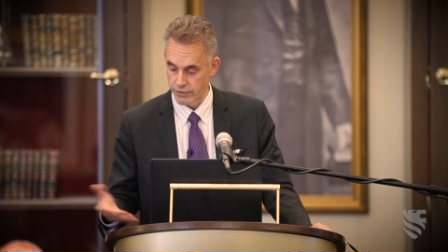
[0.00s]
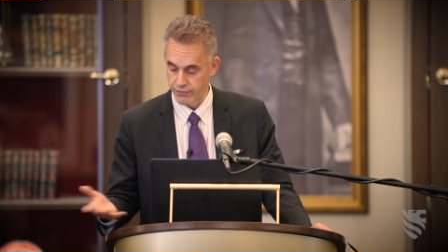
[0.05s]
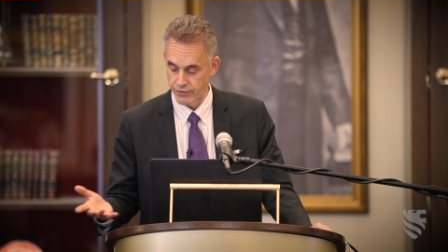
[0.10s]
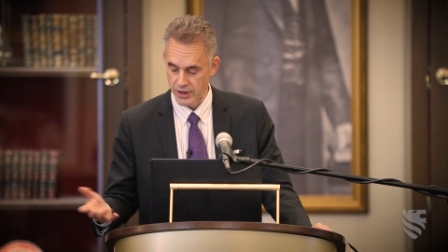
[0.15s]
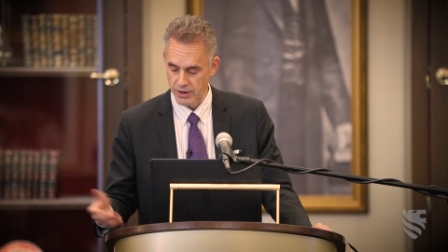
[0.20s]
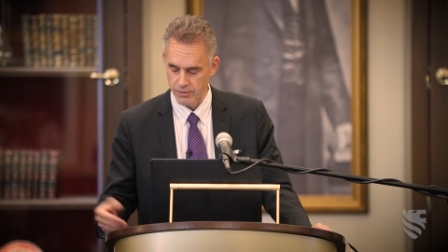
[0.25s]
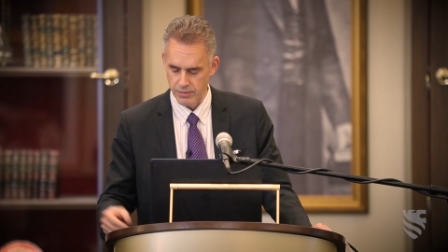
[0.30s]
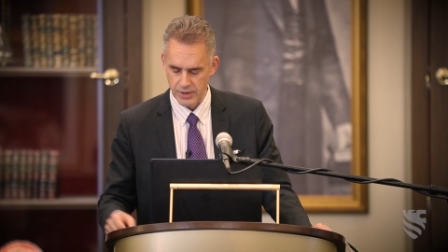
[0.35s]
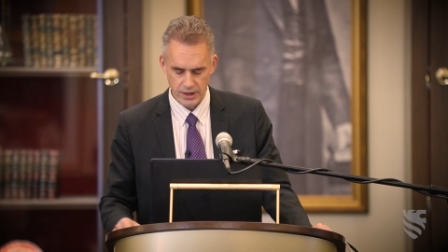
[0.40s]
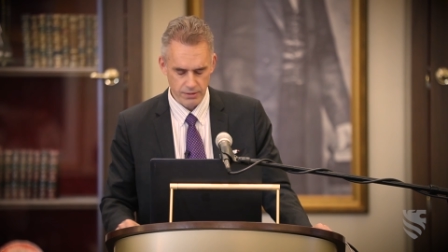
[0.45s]
a
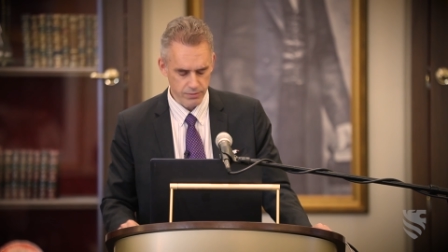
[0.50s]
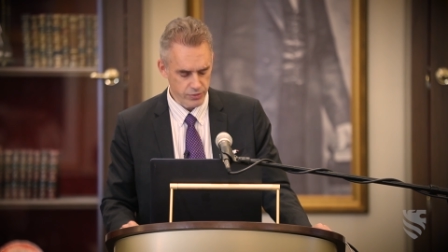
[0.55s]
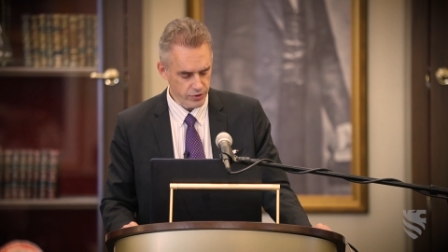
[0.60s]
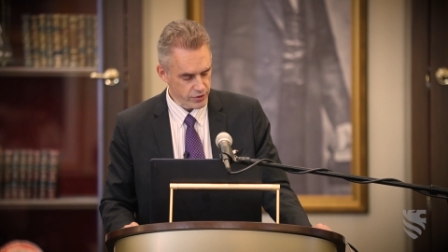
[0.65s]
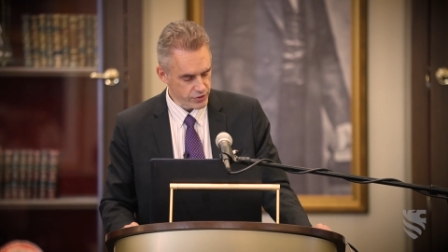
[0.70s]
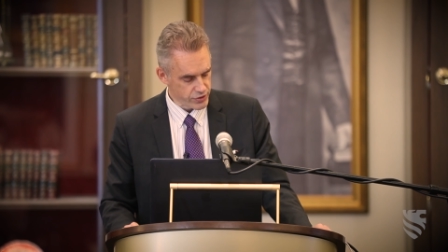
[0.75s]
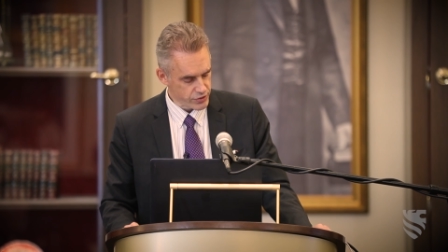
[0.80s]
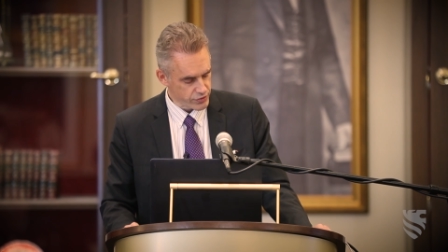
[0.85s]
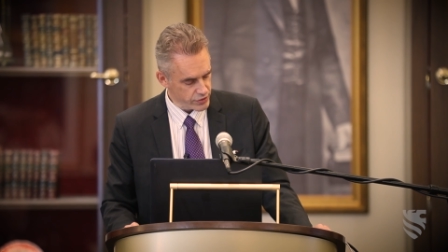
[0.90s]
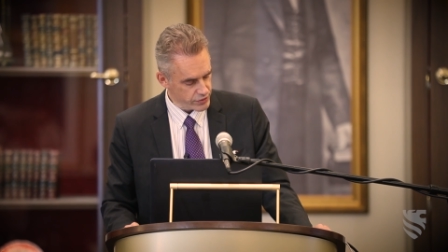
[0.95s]
fundamental
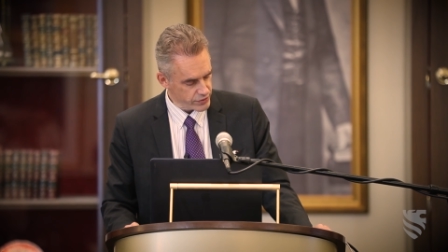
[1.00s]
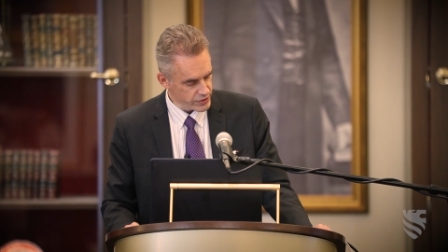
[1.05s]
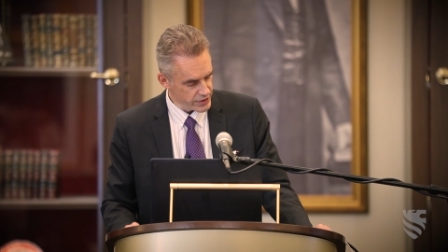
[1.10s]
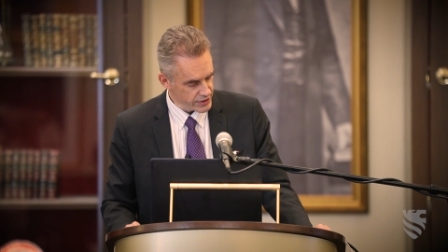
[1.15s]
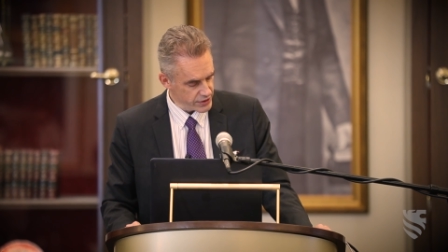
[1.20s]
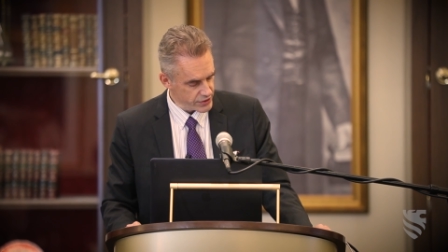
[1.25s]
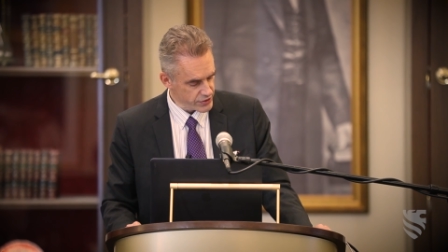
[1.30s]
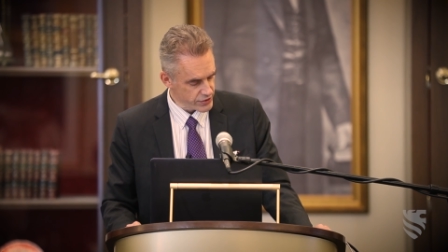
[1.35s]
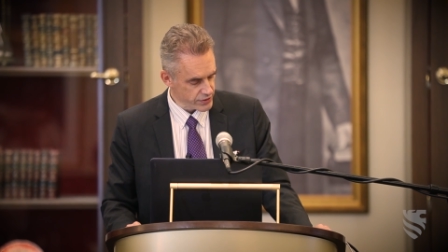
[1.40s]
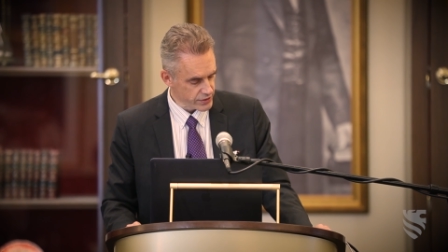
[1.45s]
Buddhist truth,
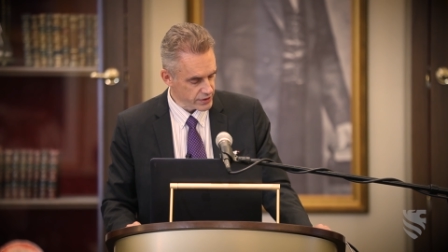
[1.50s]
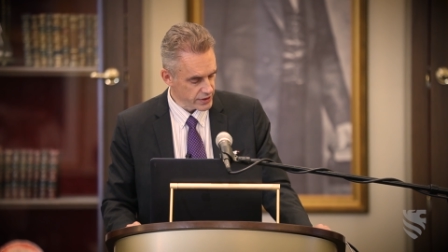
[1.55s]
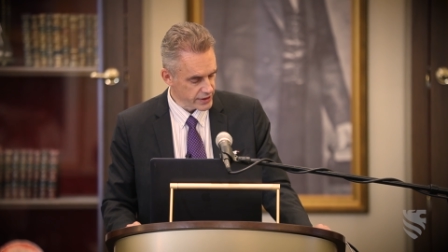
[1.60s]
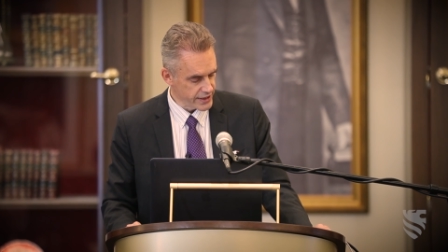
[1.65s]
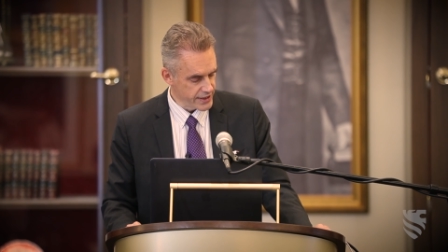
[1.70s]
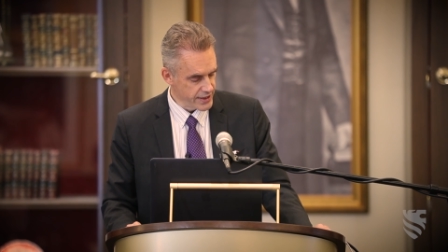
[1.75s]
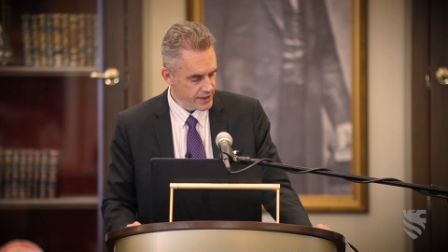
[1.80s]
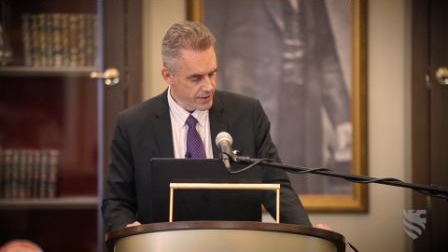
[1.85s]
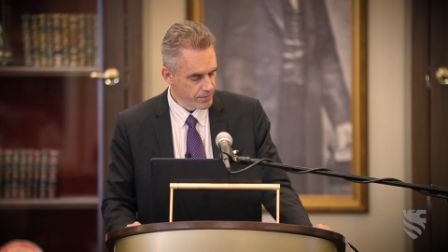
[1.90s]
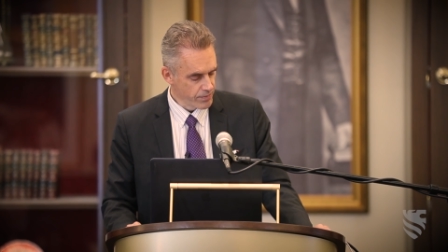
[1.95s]
and it's
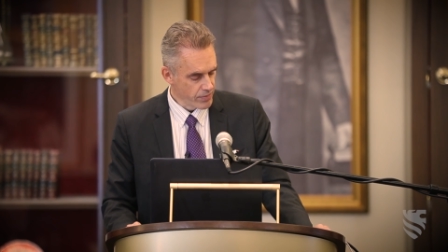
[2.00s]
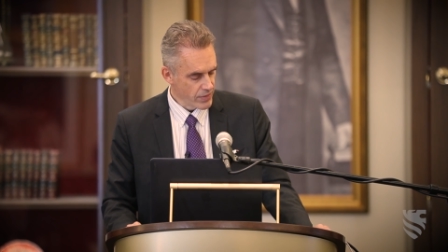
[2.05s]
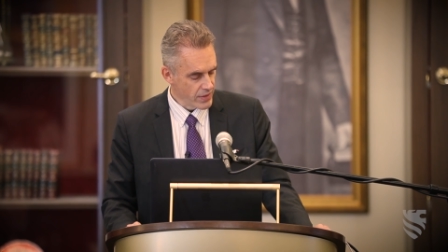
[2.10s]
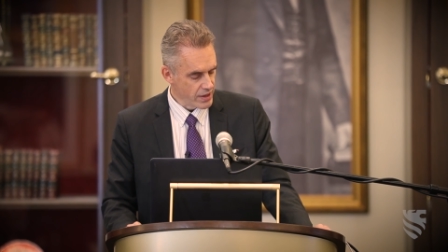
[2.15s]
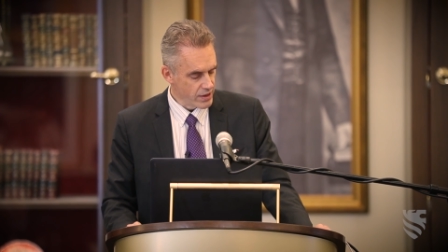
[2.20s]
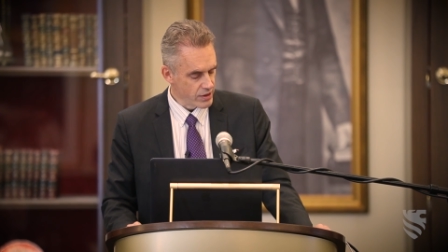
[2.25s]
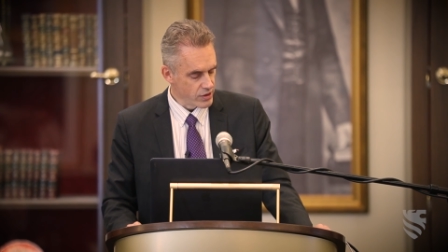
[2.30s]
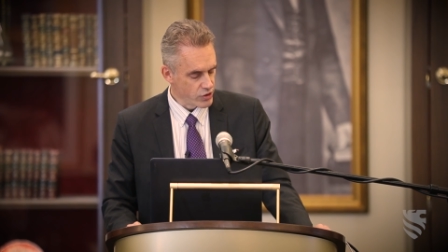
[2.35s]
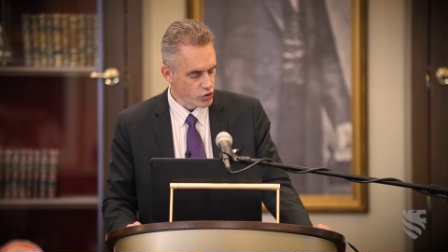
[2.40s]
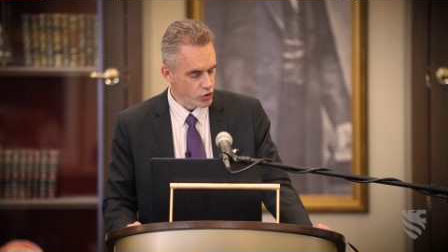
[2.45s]
certainly
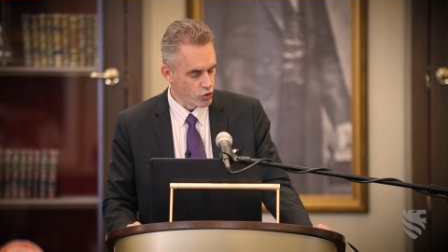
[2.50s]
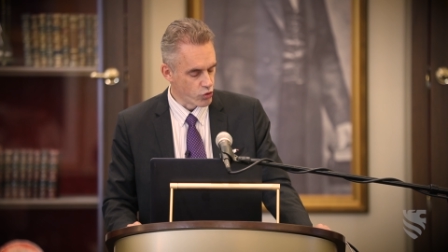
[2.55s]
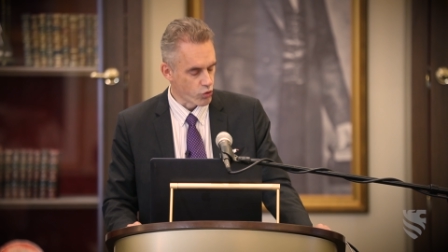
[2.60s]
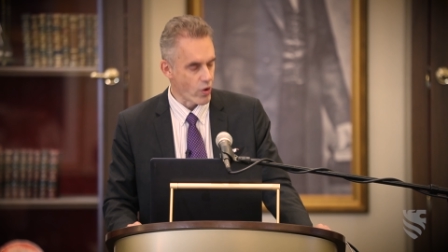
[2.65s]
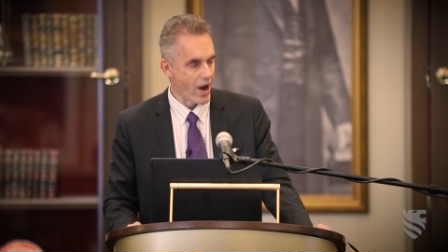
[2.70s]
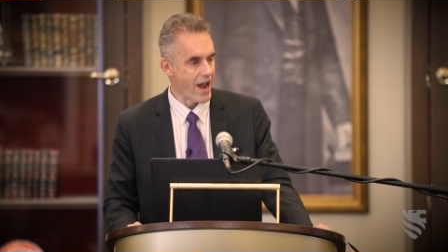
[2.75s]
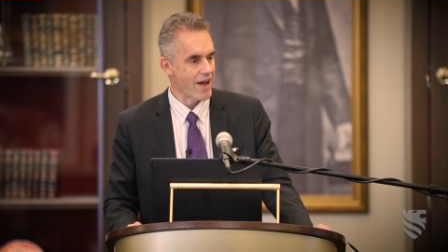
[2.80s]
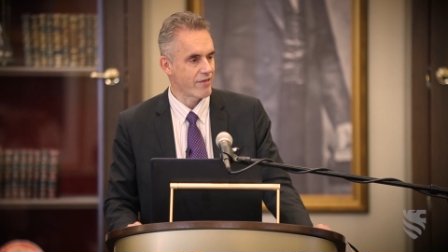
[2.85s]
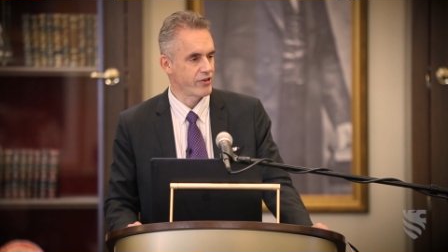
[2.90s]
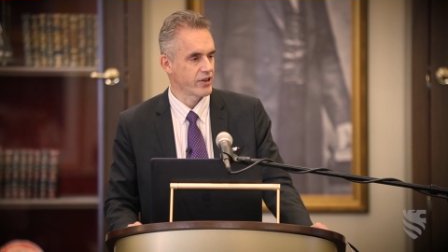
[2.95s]

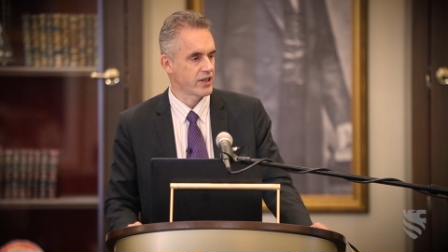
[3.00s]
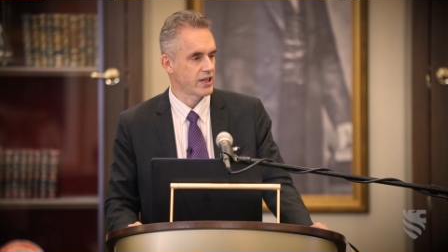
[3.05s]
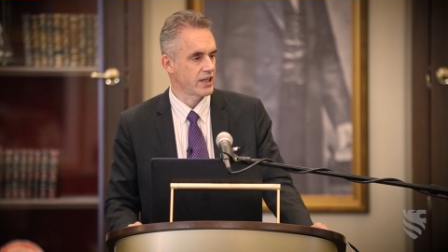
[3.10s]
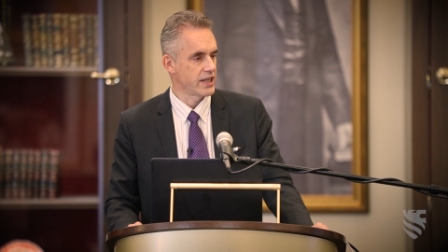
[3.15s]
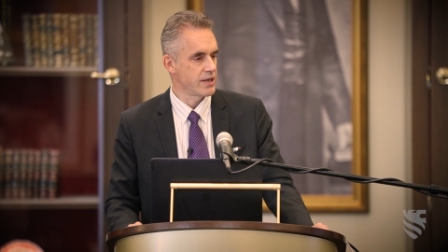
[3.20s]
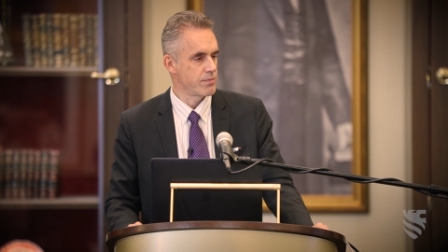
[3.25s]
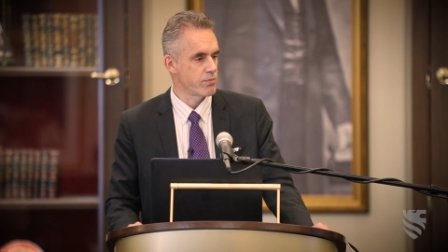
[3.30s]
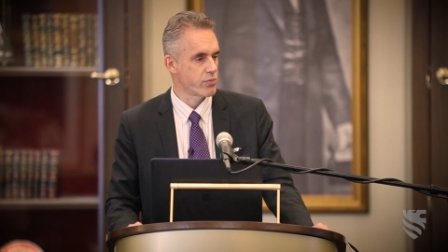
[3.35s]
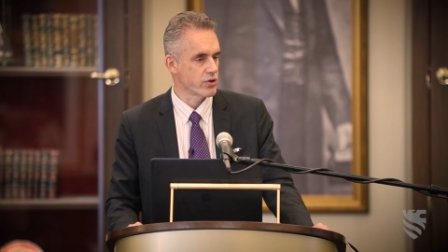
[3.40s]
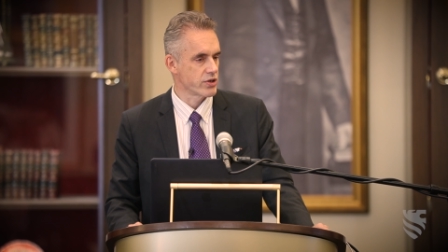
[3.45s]

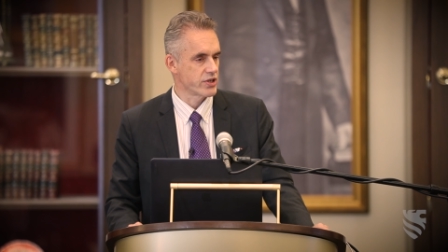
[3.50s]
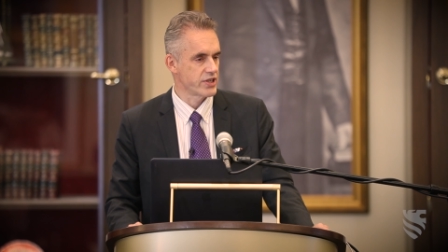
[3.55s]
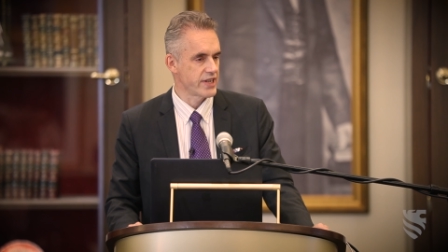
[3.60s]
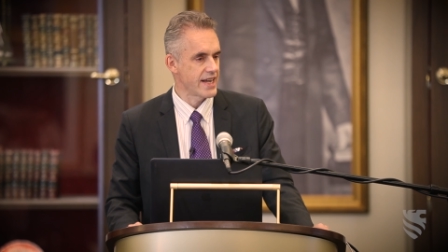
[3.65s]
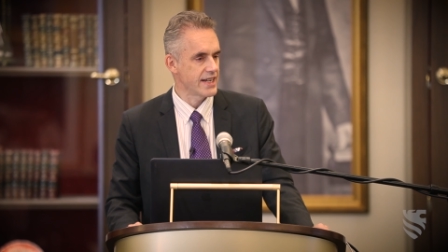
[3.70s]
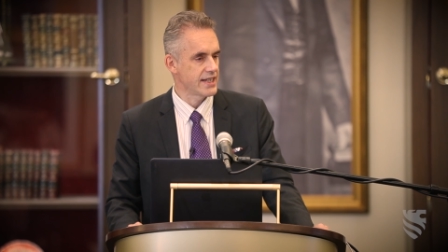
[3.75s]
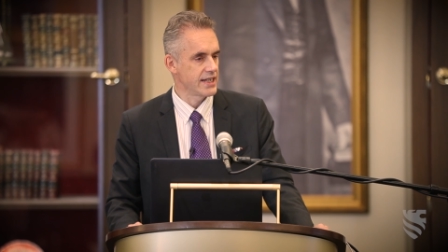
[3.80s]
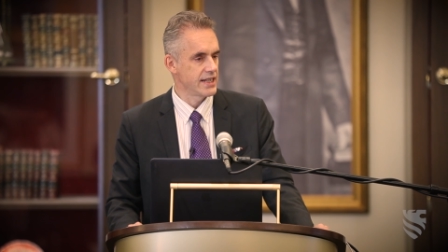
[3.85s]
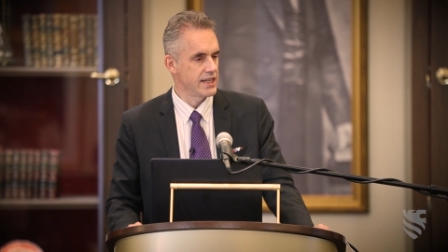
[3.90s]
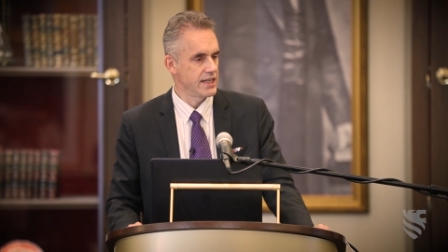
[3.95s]
graphically
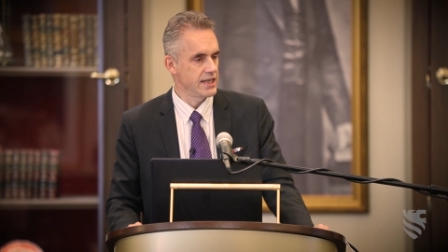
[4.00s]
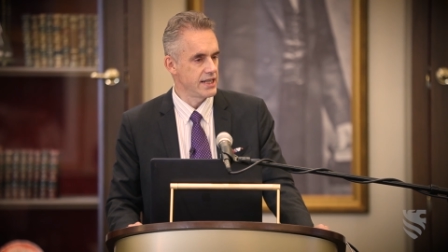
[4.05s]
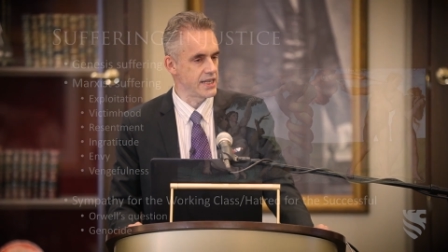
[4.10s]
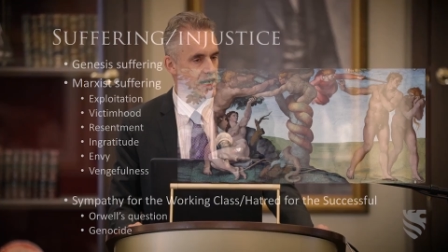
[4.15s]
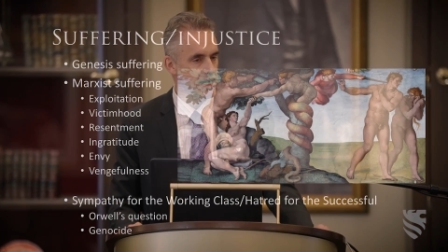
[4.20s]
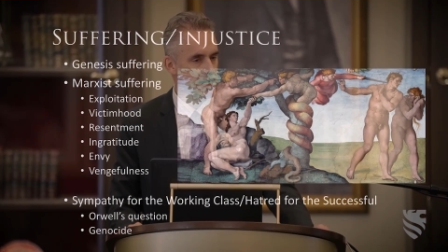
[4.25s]
presented in